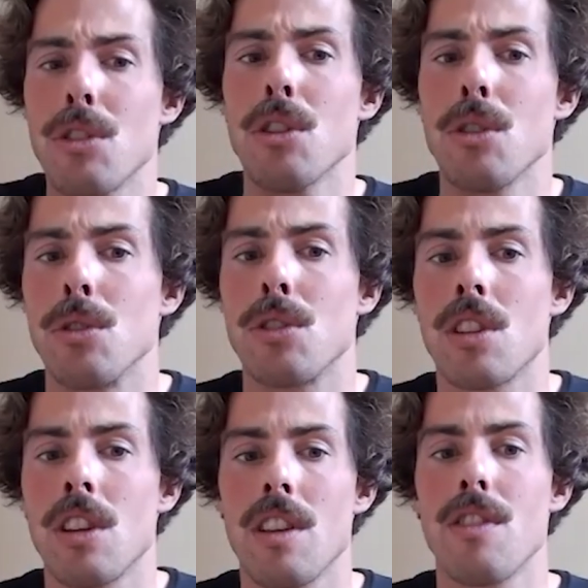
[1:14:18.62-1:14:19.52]

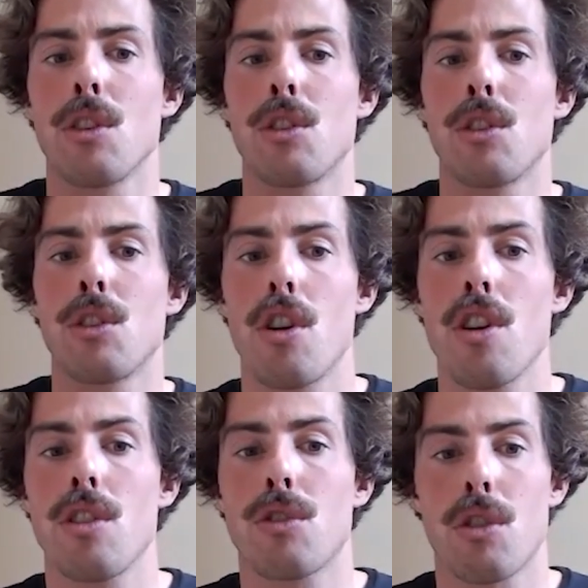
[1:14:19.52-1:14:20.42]
introduced in the
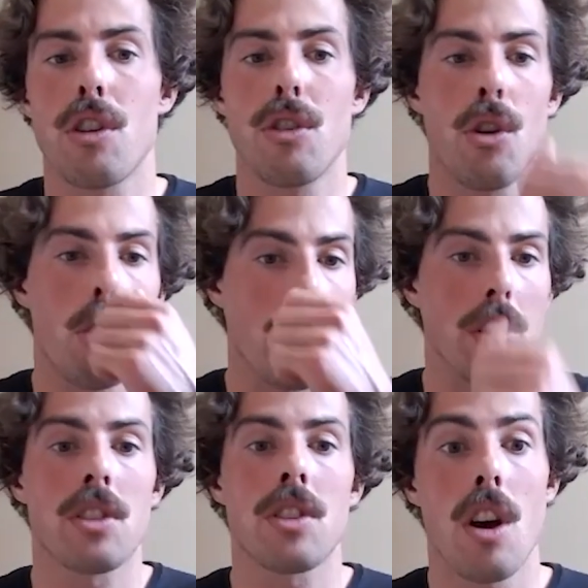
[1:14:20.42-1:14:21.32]
Troy, Trojan
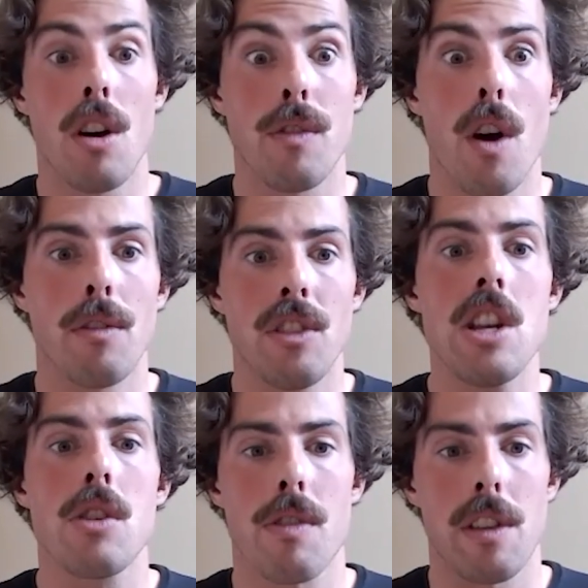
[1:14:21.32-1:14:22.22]
horse of, of
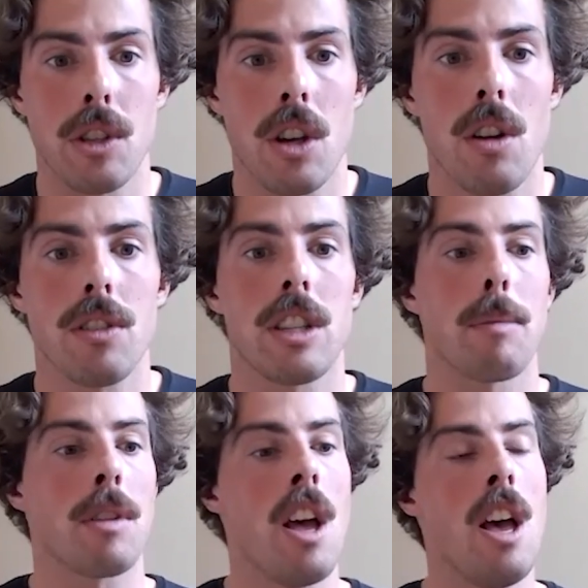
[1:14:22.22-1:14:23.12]
degrowth as a
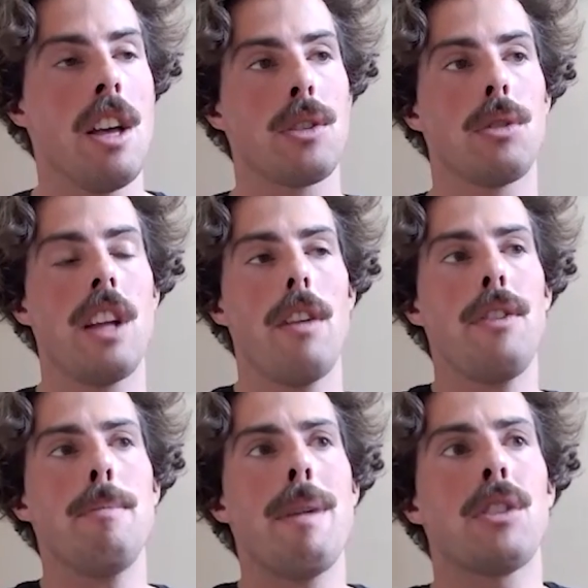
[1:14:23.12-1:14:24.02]
concept. So
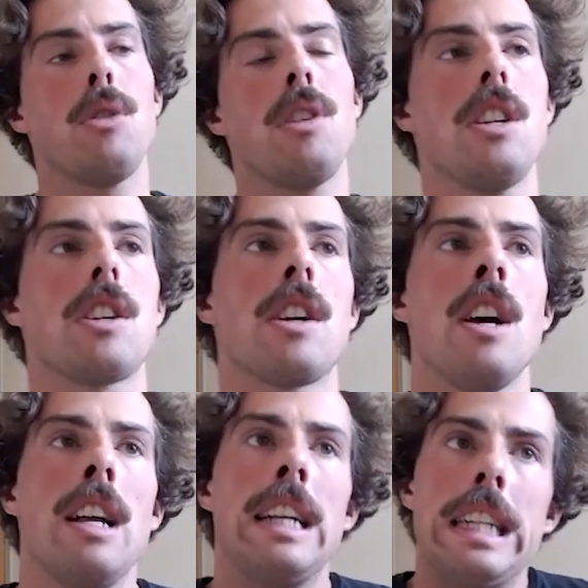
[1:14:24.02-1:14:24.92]
Delphine Batho
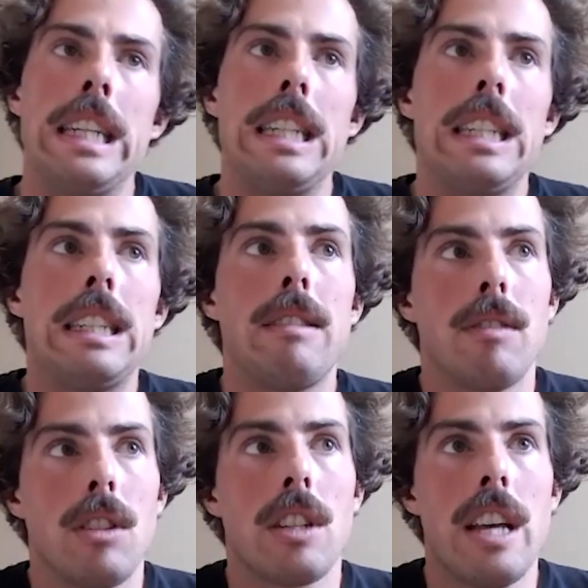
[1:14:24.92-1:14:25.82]
here, uh,
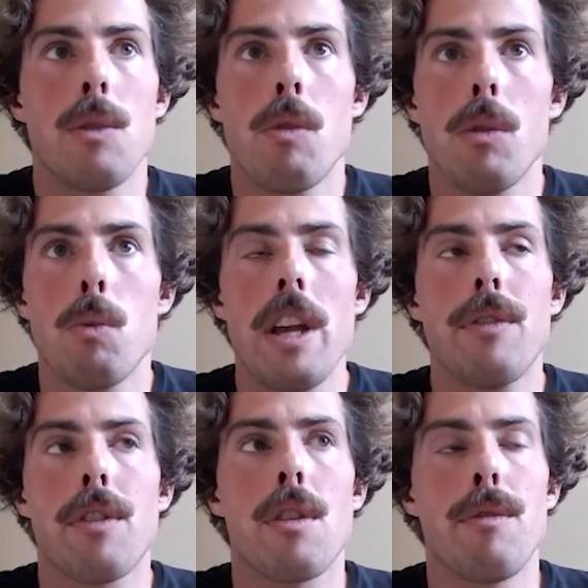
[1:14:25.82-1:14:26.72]
again, will
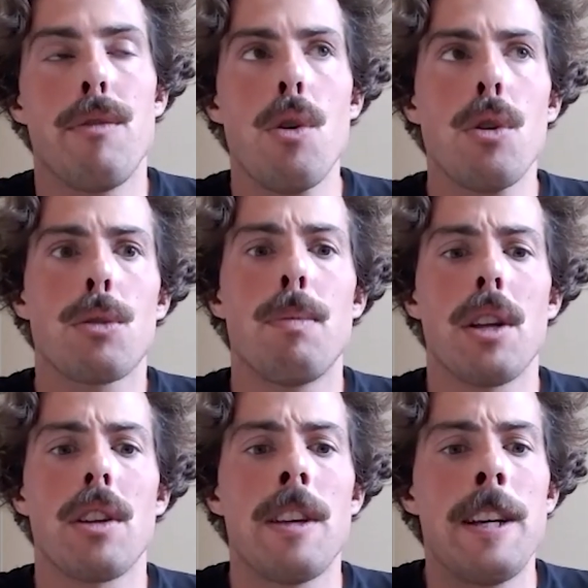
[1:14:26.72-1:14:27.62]
wait for the vote,
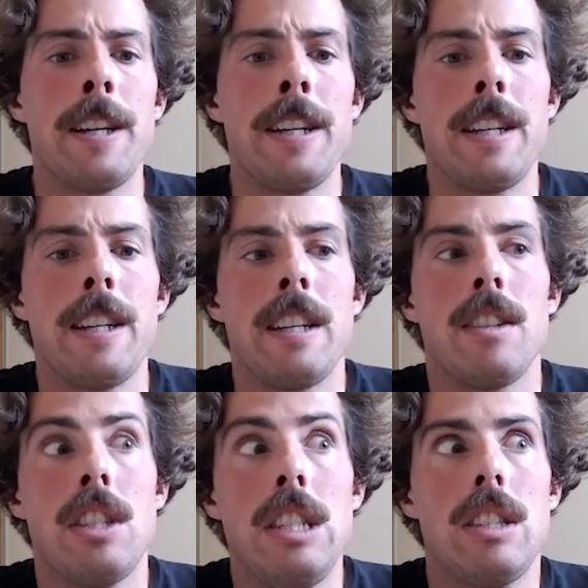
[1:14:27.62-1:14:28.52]
but
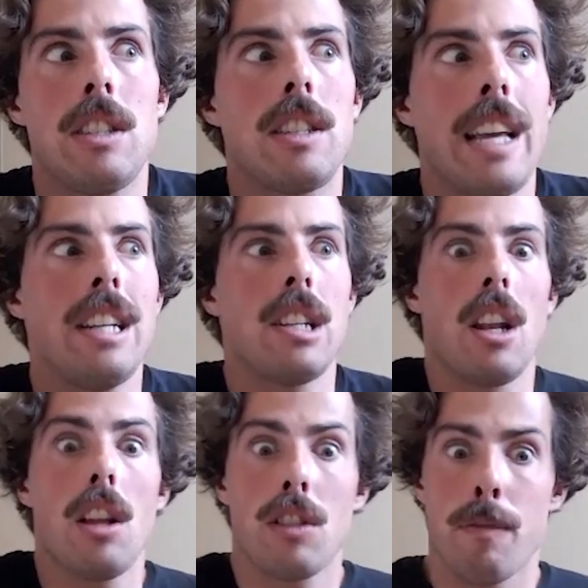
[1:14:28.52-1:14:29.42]
she's gained a
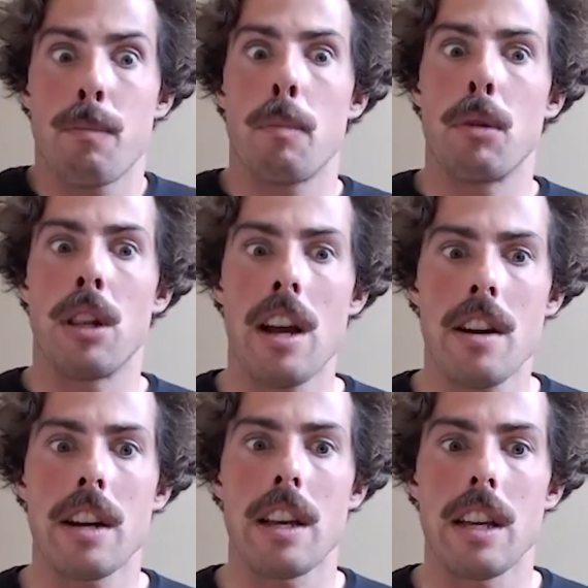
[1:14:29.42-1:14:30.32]
lot of
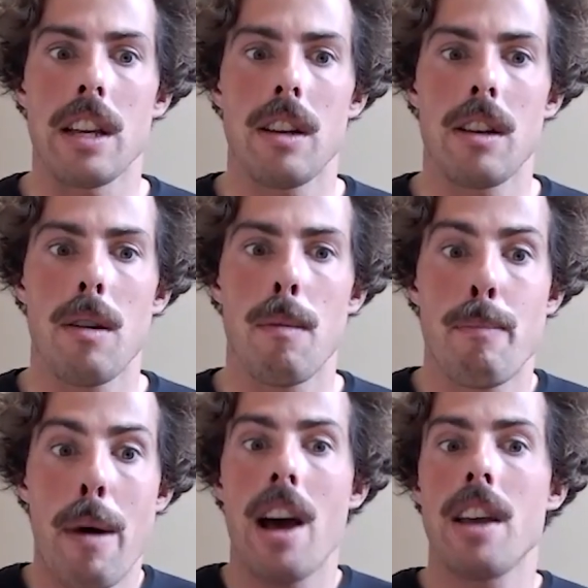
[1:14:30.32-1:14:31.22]
popularity
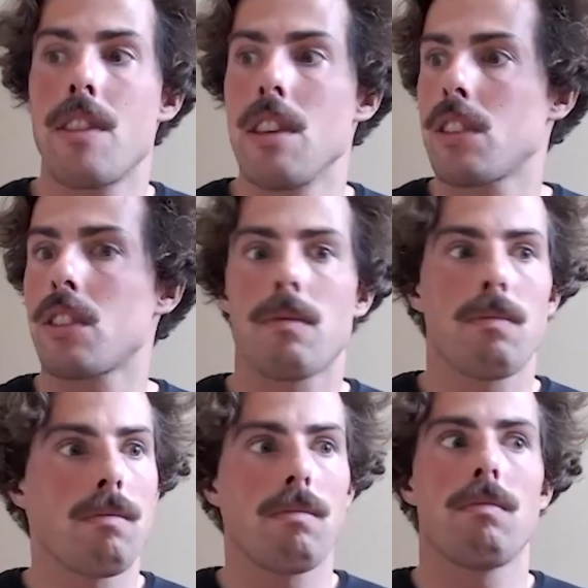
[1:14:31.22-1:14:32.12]
by this
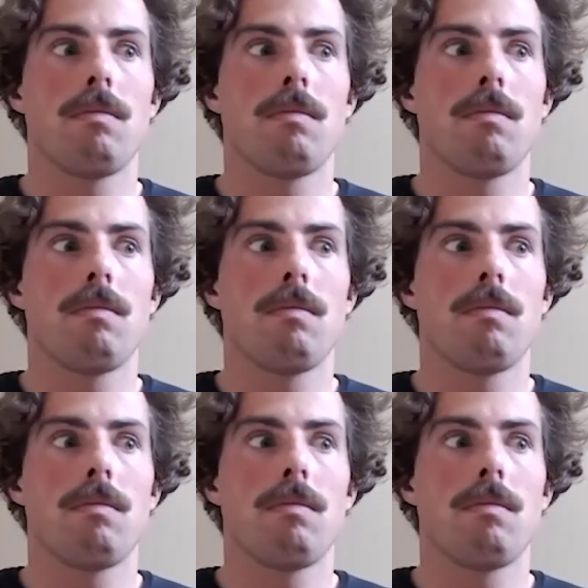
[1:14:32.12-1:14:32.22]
